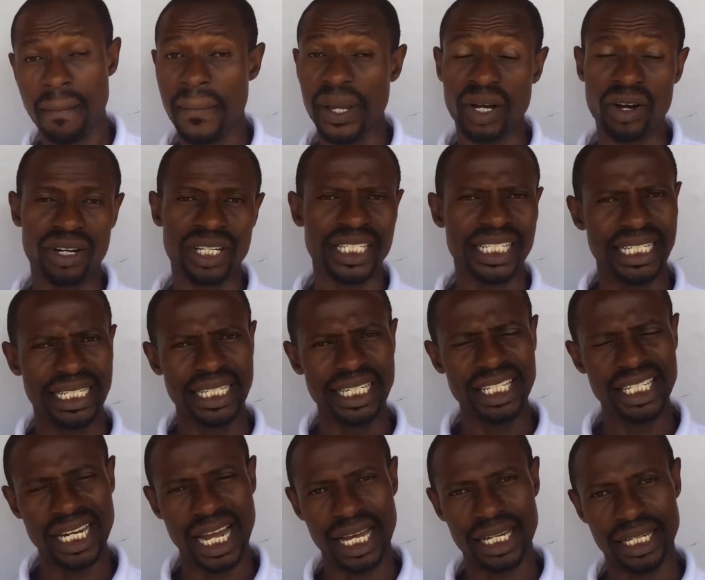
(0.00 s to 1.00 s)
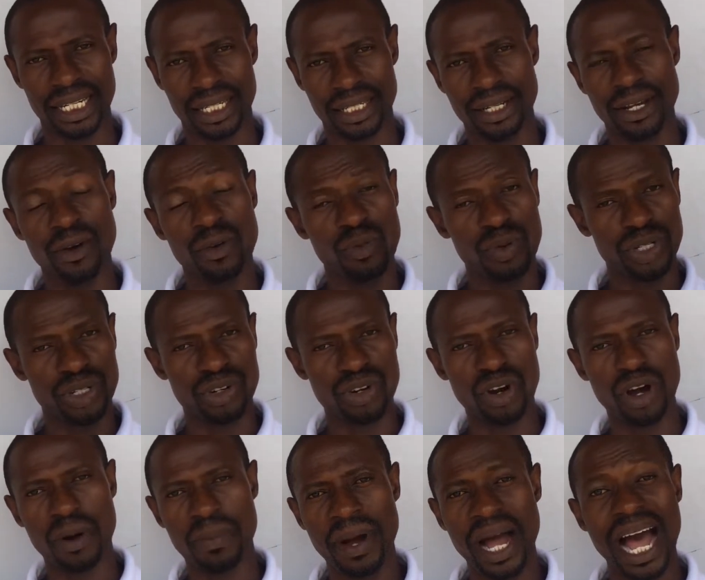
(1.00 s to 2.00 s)
Because in this channel, we
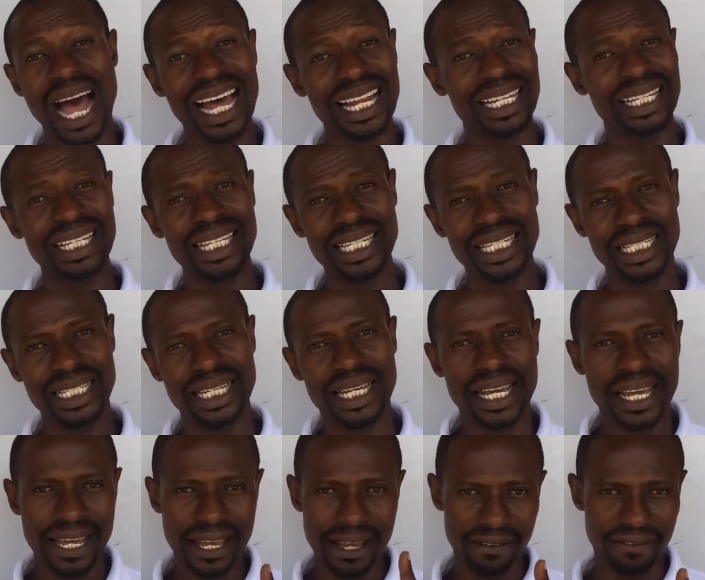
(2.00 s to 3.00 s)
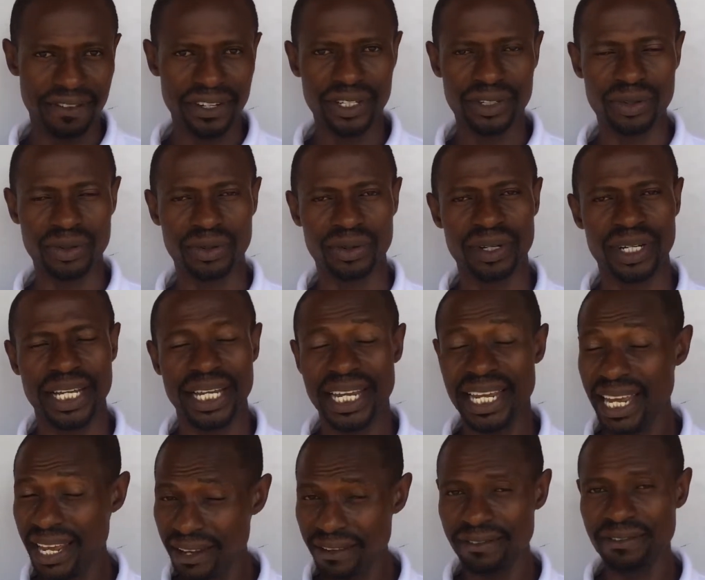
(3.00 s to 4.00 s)
drop at least a video
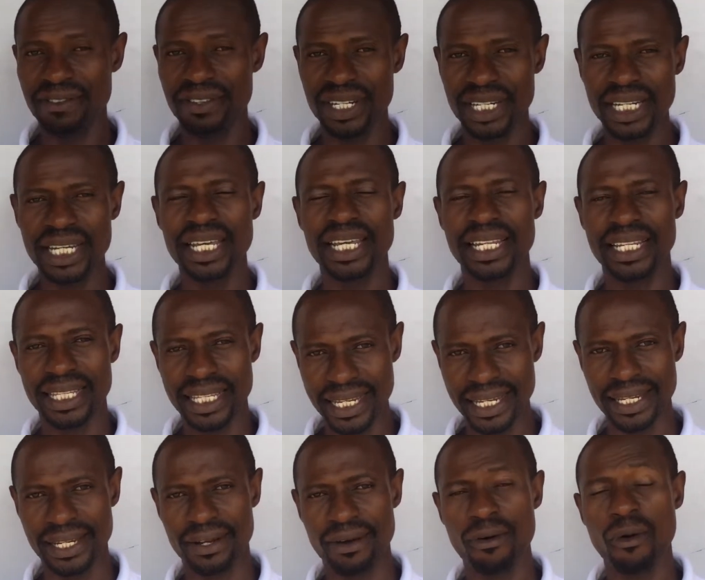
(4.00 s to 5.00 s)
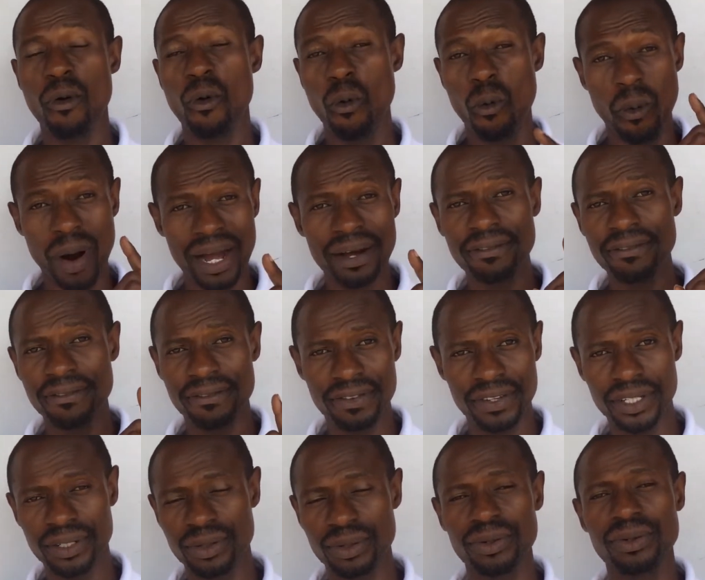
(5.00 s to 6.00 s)
every day, one
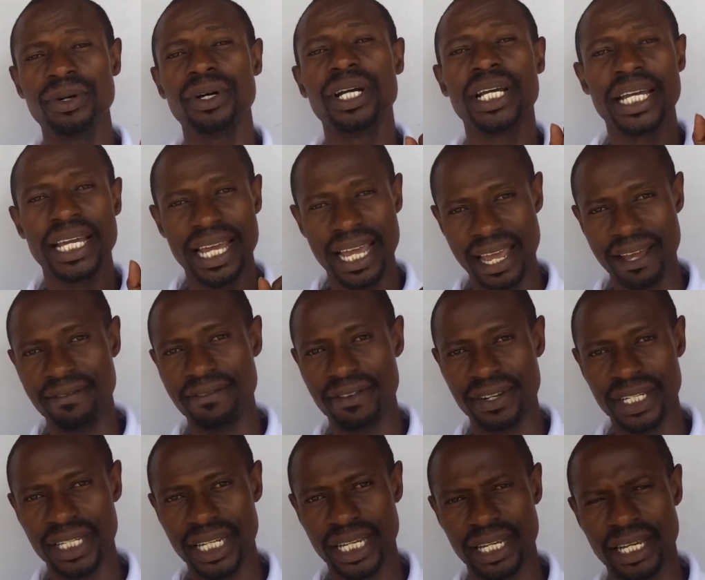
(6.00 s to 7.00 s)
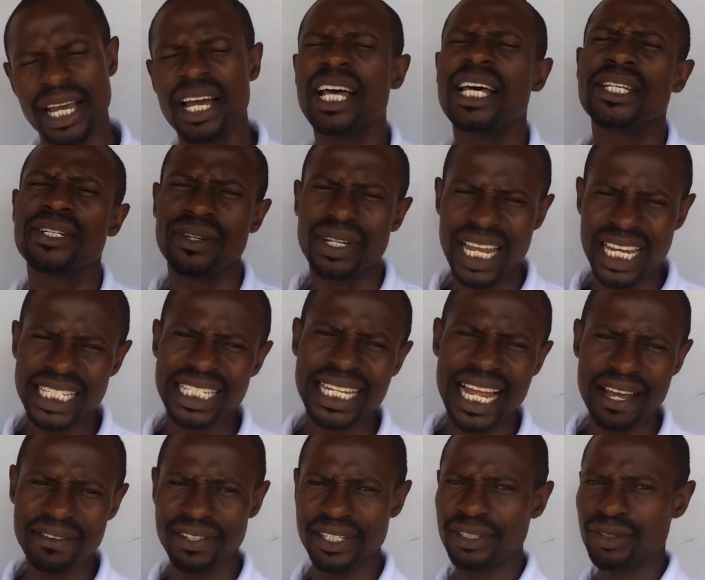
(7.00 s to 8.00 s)
video every day. So let's
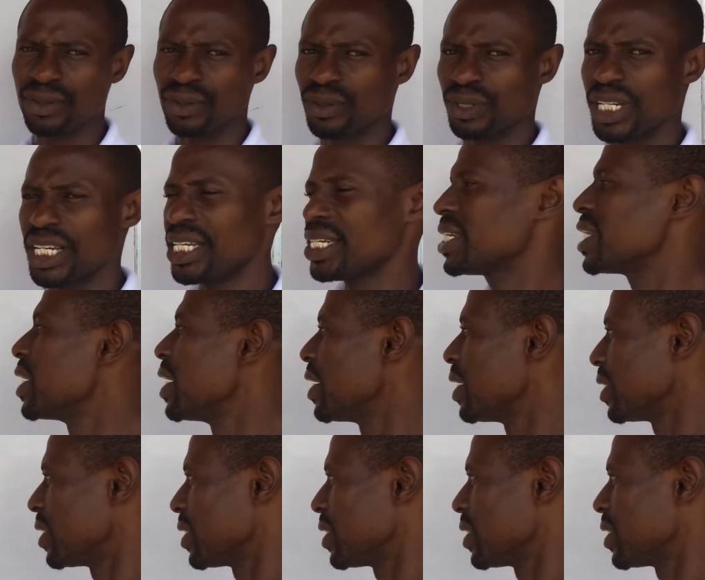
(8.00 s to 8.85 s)
dive into today's